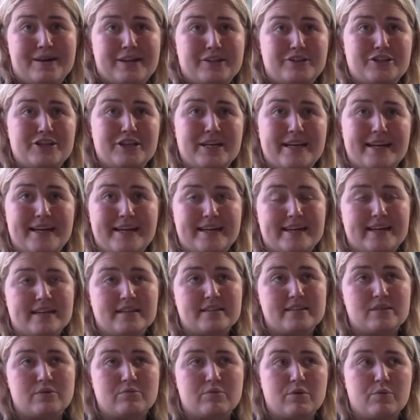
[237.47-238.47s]
a chair
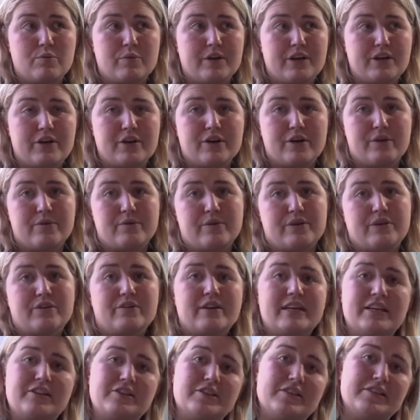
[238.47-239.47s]
next to a window or your
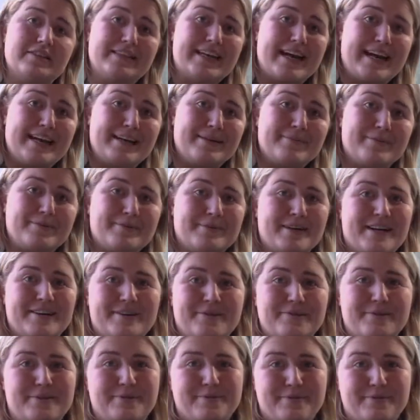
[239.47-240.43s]
kitchen table under a